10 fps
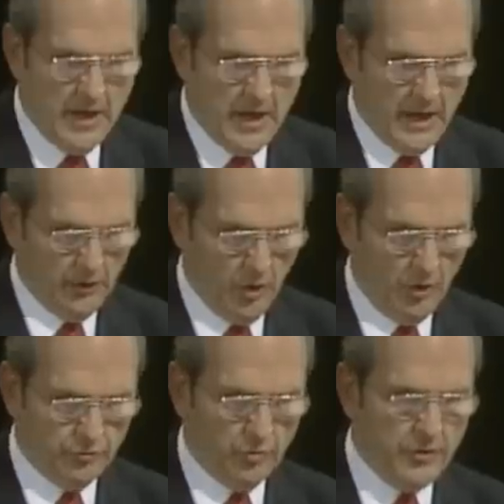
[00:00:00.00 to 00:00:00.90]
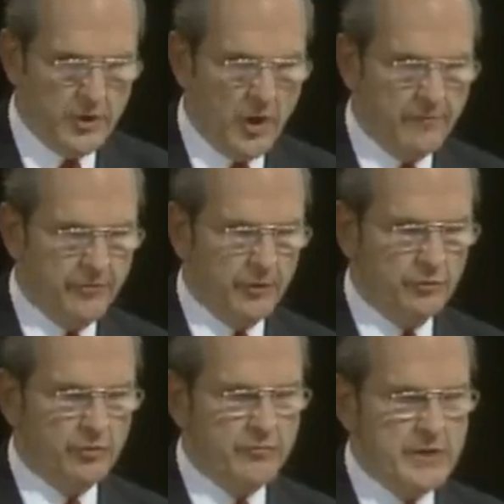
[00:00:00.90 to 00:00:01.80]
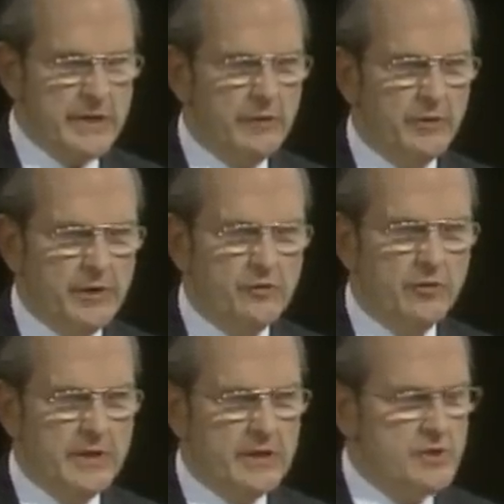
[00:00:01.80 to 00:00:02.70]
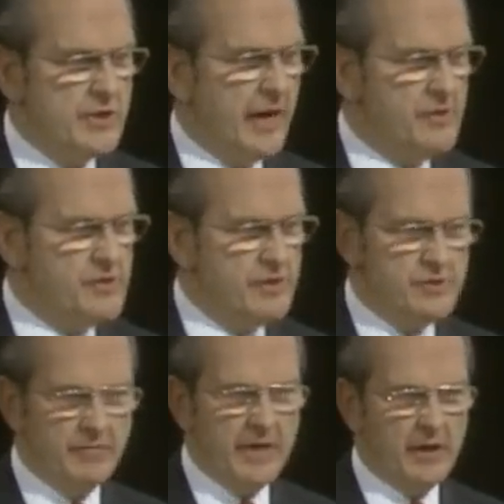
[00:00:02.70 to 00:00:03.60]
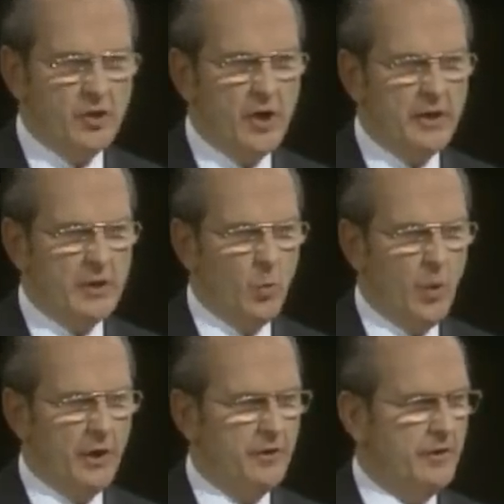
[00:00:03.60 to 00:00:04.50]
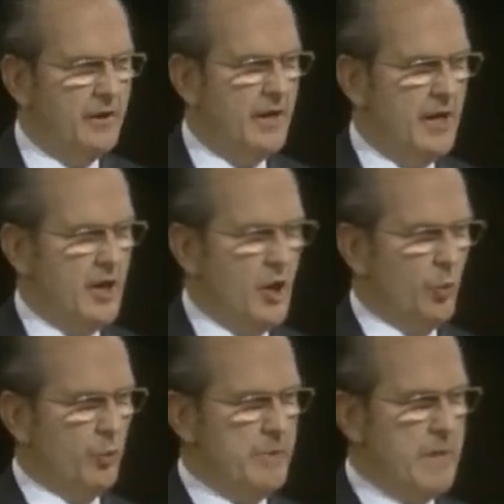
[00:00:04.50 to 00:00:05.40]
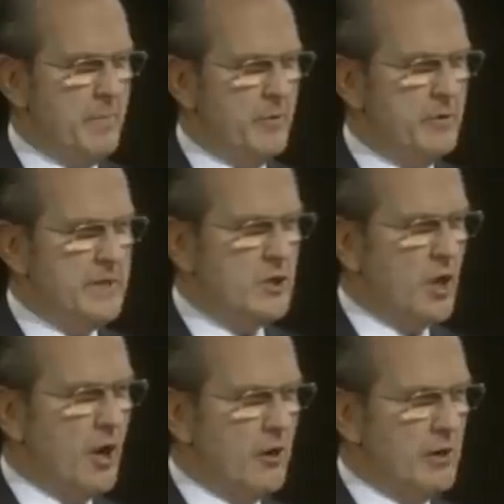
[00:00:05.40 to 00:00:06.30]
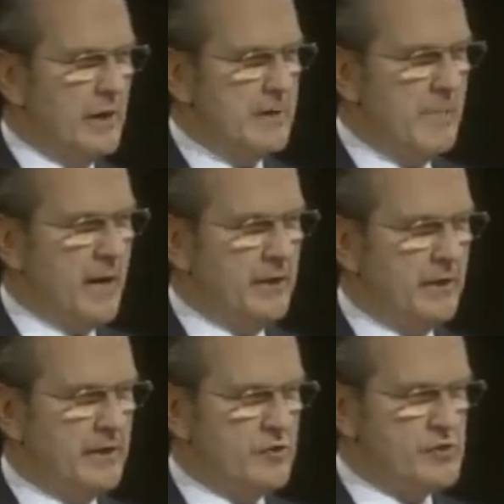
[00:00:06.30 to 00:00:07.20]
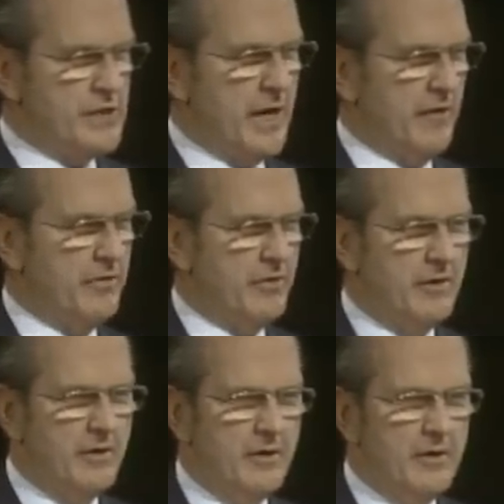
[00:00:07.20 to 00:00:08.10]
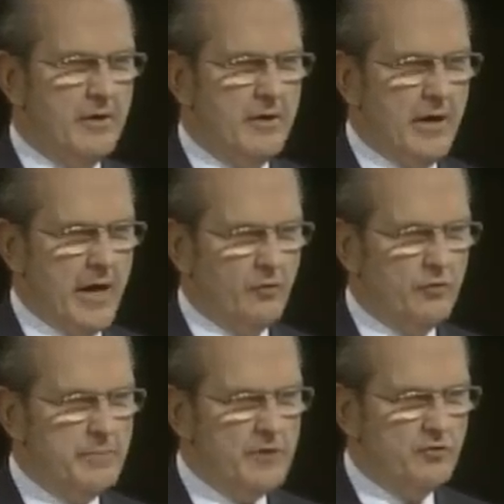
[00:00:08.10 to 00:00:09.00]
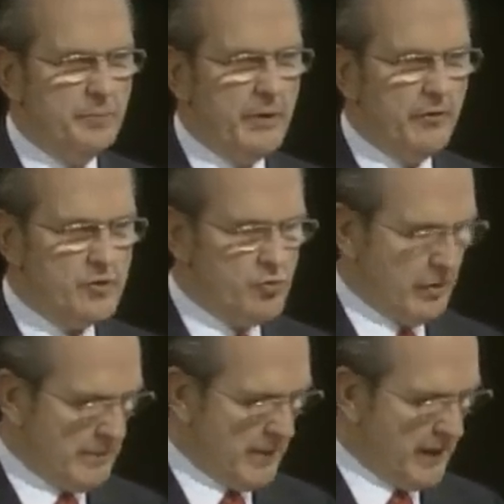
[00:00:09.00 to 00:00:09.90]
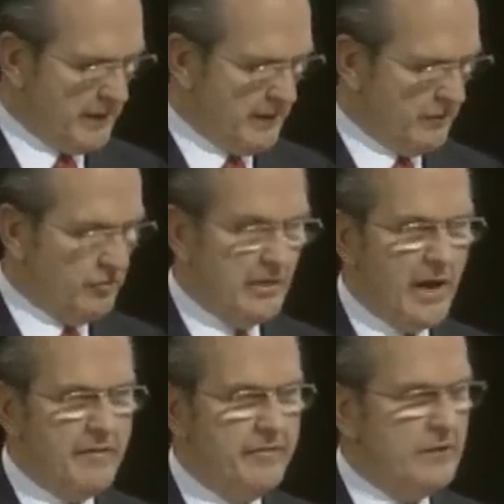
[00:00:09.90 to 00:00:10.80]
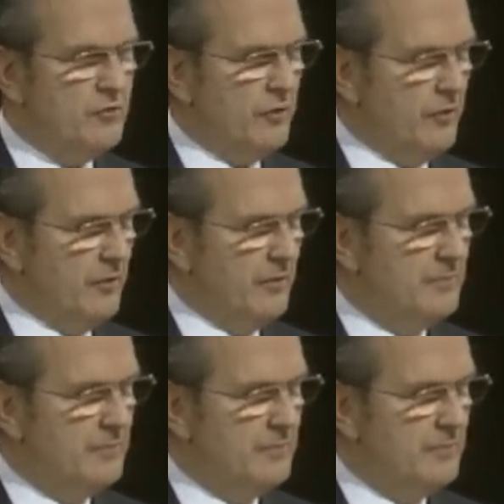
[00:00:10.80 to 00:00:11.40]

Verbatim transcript: and also the awfulness of yielding to the enticings of that cunning one. Remember to be carnally minded is death, and to be spiritually minded is life eternal.